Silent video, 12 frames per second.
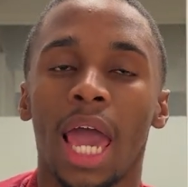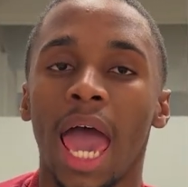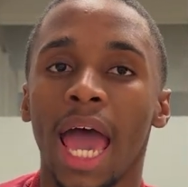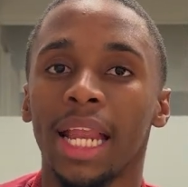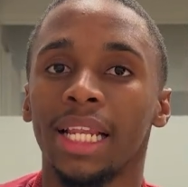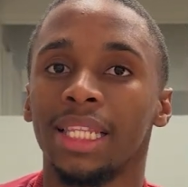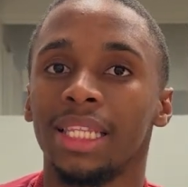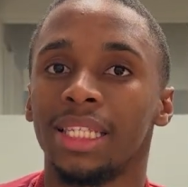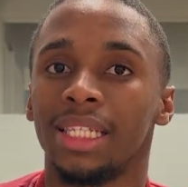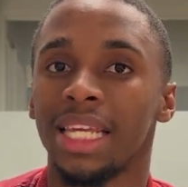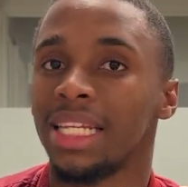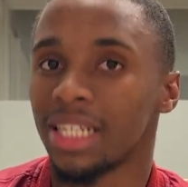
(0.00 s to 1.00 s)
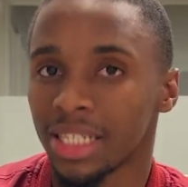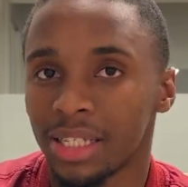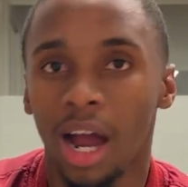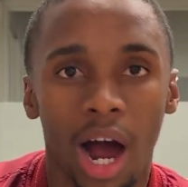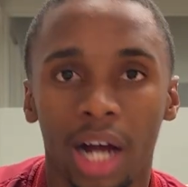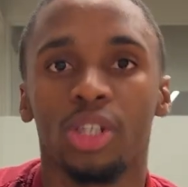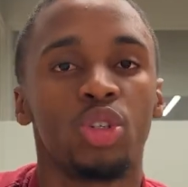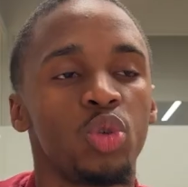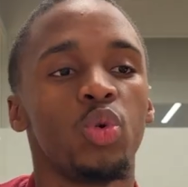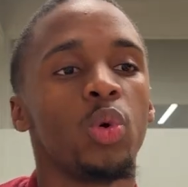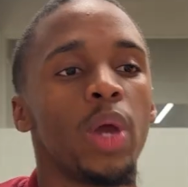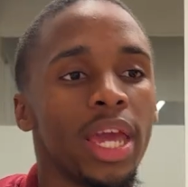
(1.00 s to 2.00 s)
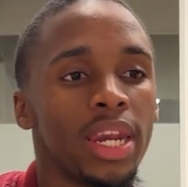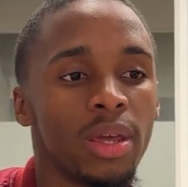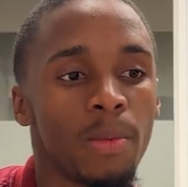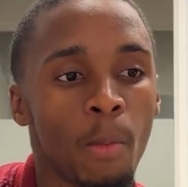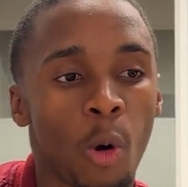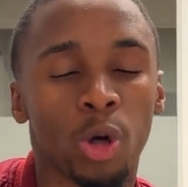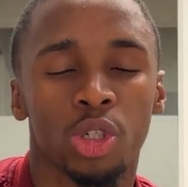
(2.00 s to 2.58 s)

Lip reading: and they just can't do anymore.